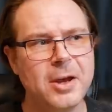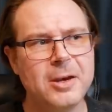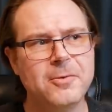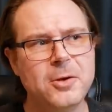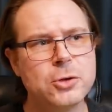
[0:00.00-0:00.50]

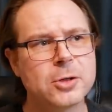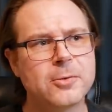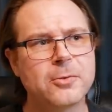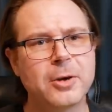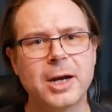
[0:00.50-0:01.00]
find
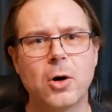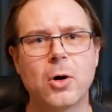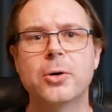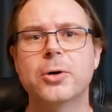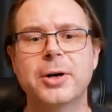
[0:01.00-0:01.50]
future freight
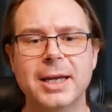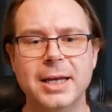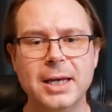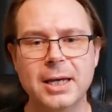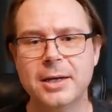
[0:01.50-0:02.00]
harder to
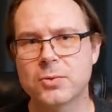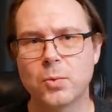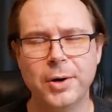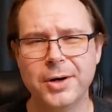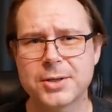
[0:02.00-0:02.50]
get as
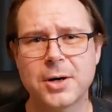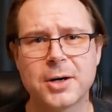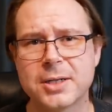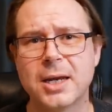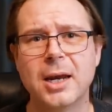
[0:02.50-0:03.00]
word
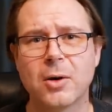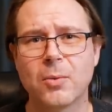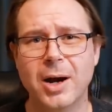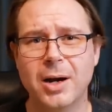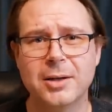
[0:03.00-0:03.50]
starts getting
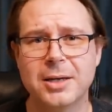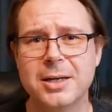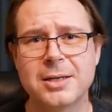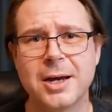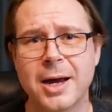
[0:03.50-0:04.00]
around that
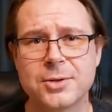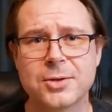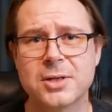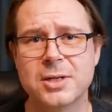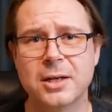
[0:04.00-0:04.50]
these guys
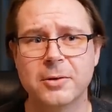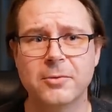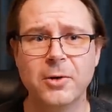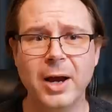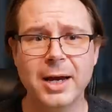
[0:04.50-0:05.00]
are stealing
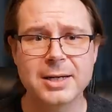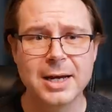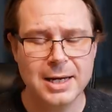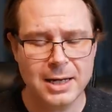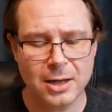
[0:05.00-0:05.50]
freight.
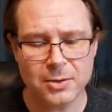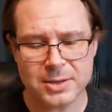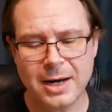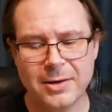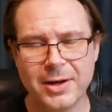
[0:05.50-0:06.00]

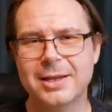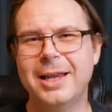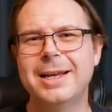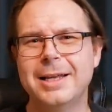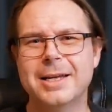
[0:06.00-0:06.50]
It's kind of like
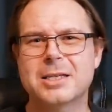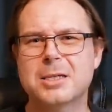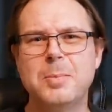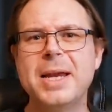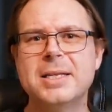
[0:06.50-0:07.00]
likely a
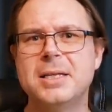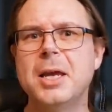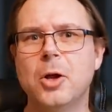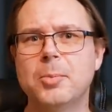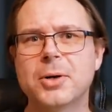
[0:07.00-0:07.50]
space
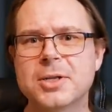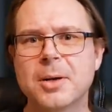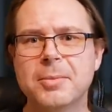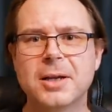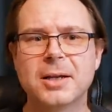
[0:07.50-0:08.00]
Yelp or
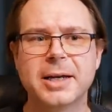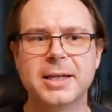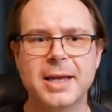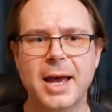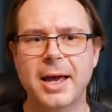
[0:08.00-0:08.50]
something
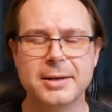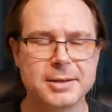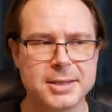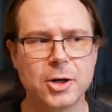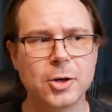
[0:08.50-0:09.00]
like that,
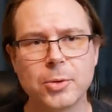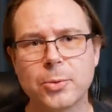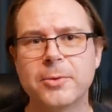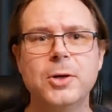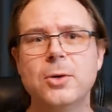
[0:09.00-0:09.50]
and
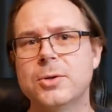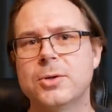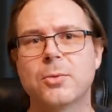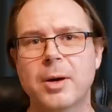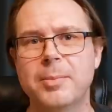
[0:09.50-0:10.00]
terrible
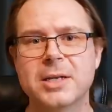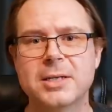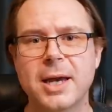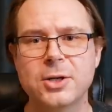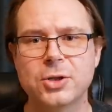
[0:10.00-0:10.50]
reviews or
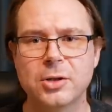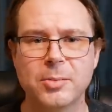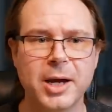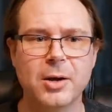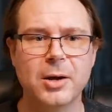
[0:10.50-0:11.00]

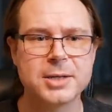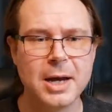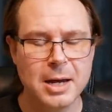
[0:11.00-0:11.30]
reputation might cause